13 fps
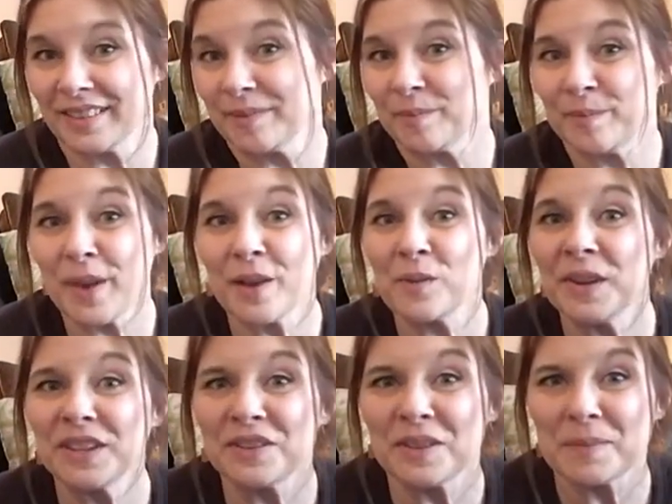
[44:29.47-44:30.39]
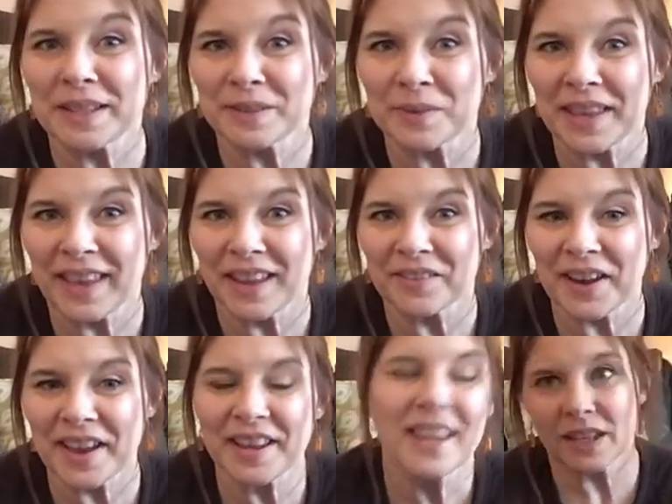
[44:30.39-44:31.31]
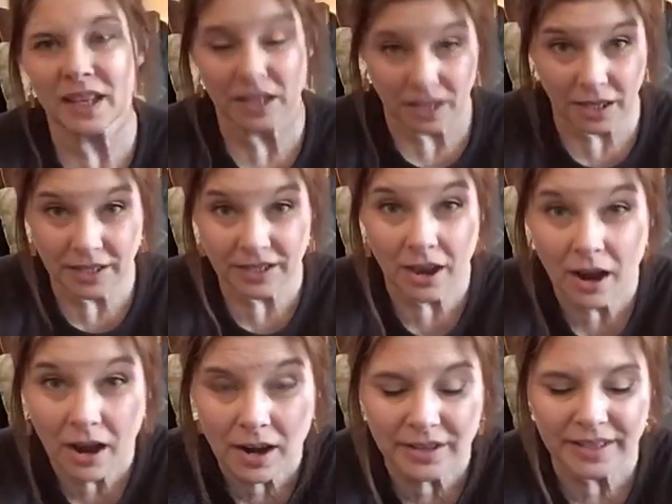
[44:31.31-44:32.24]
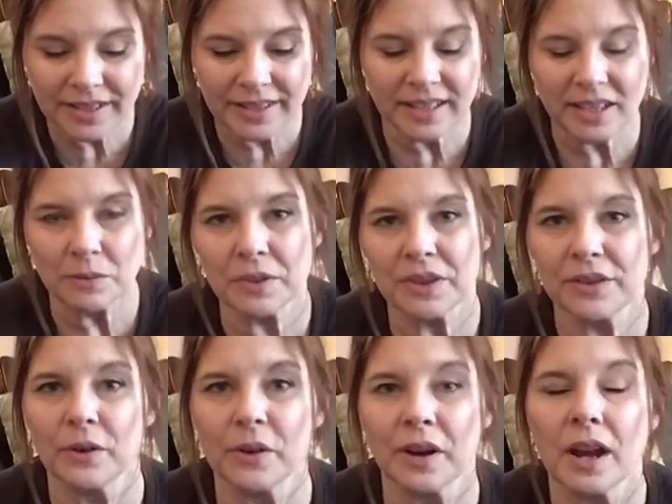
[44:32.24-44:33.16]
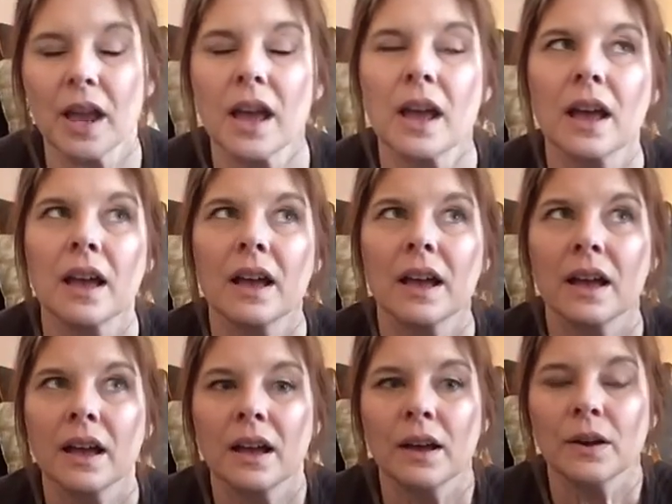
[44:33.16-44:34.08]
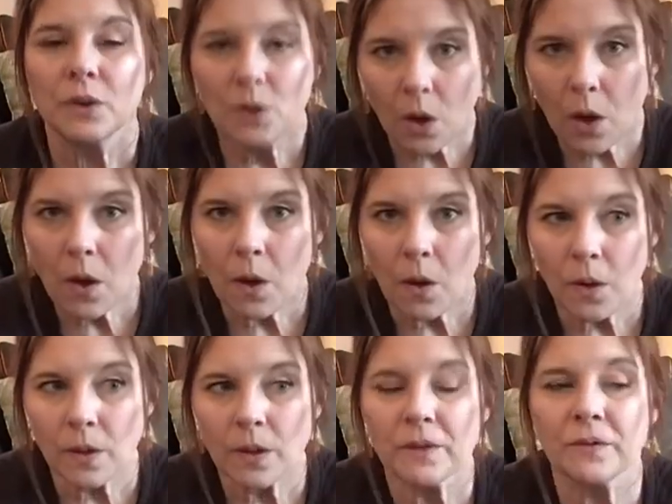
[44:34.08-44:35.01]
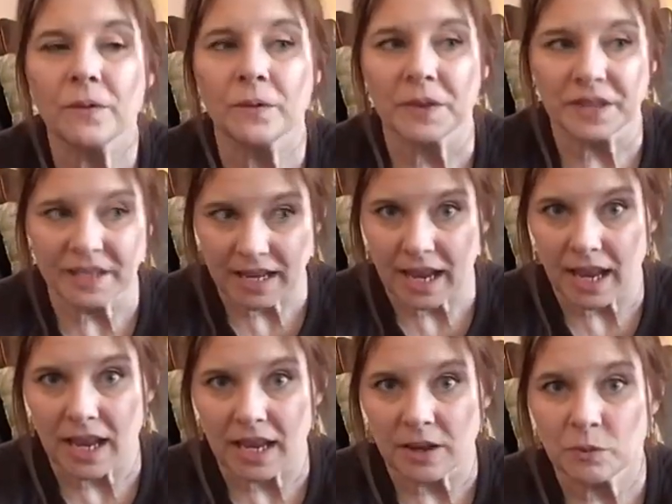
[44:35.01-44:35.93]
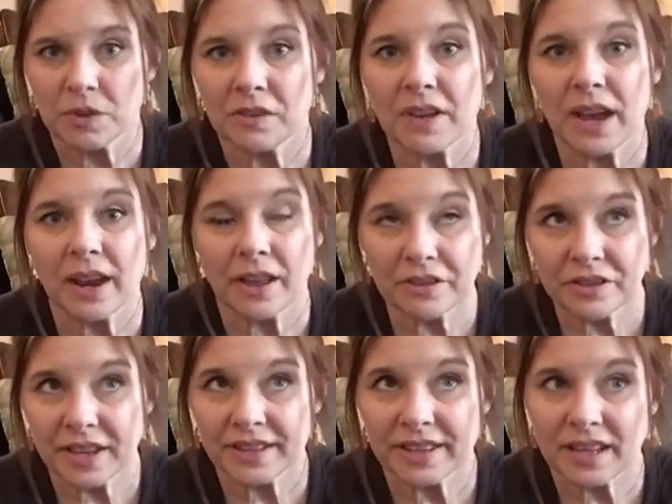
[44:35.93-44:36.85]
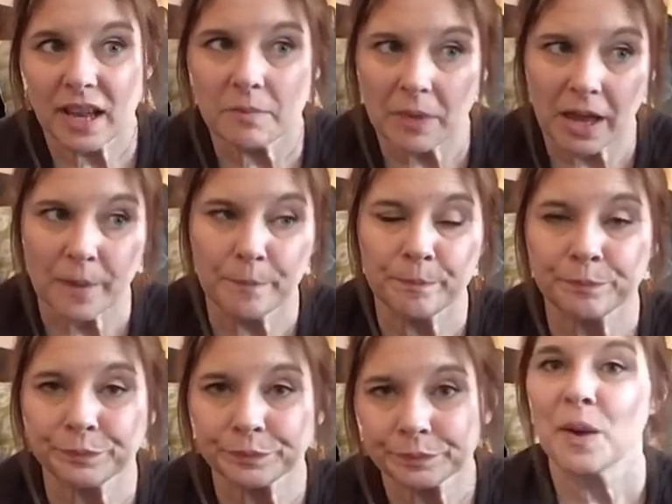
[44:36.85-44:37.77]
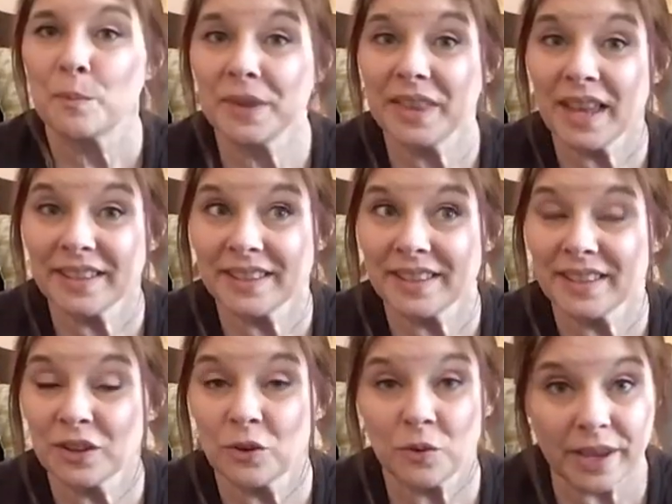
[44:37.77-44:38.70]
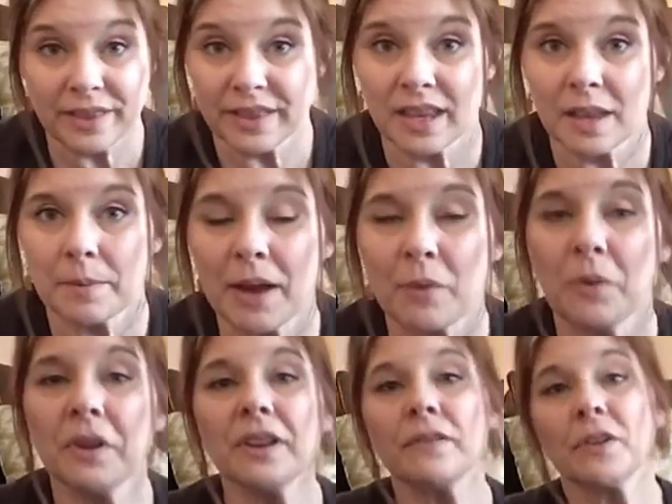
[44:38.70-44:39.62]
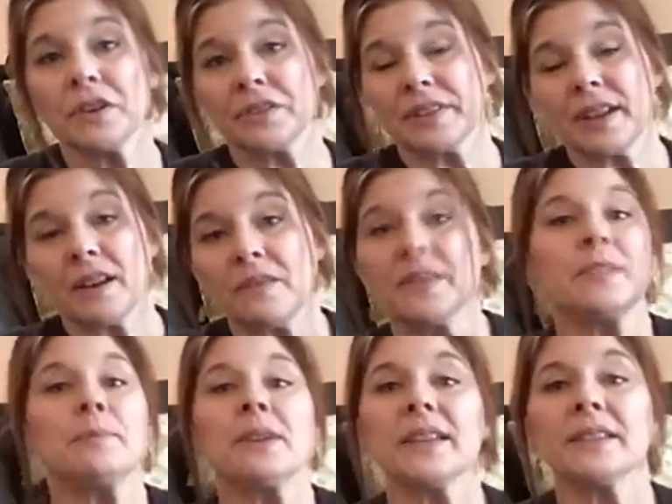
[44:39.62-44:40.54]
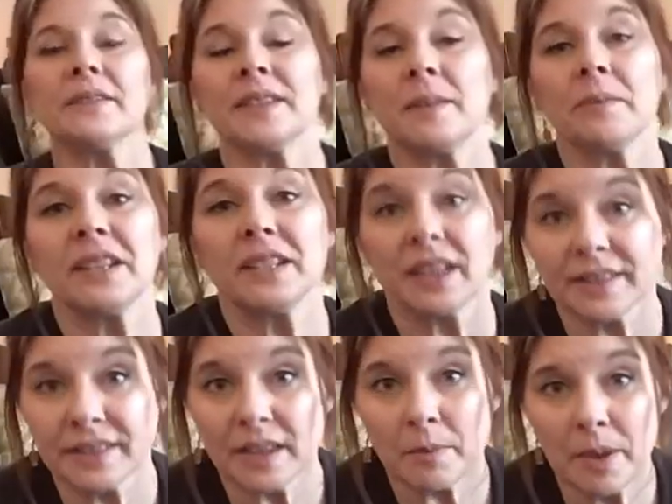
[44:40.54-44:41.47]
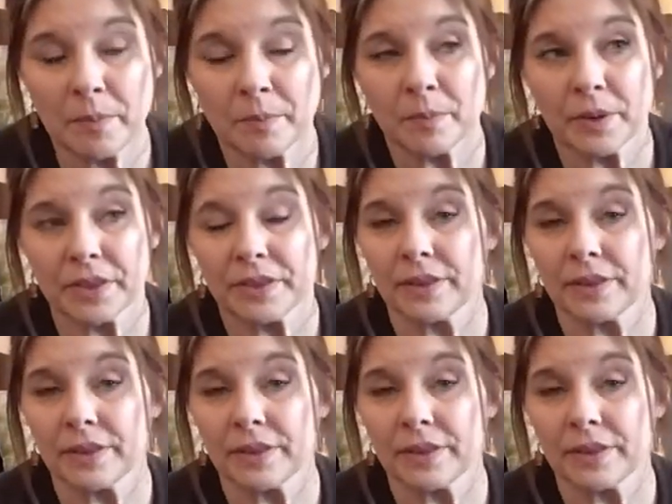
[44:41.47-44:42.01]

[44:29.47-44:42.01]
But we do the best we can, right? It's hard to stick with your goal for the day when you've got other things that come up. But that's the great thing about working for yourself, is because if something does come up with,